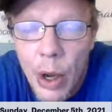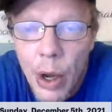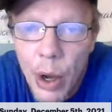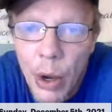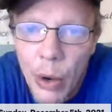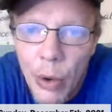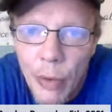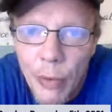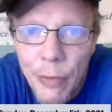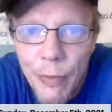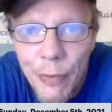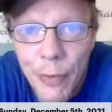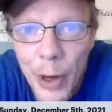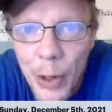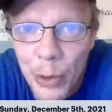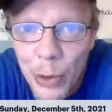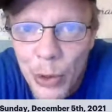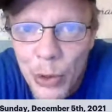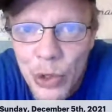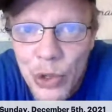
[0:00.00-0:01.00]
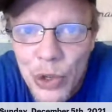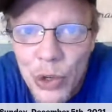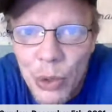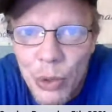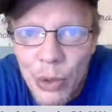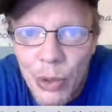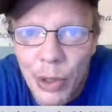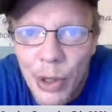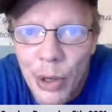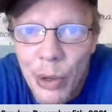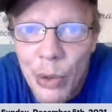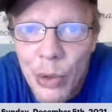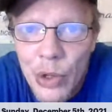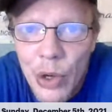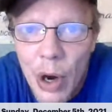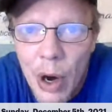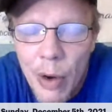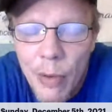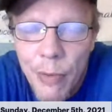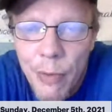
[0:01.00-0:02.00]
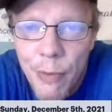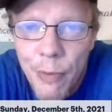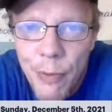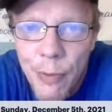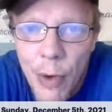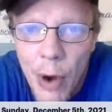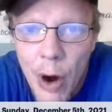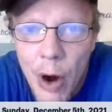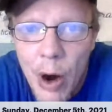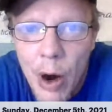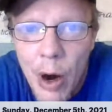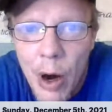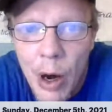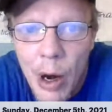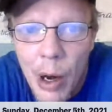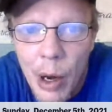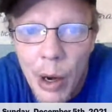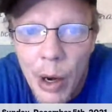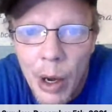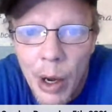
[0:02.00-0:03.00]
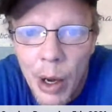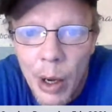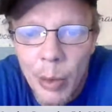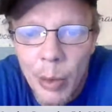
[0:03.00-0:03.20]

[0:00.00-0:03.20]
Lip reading: oh, federal student loans are far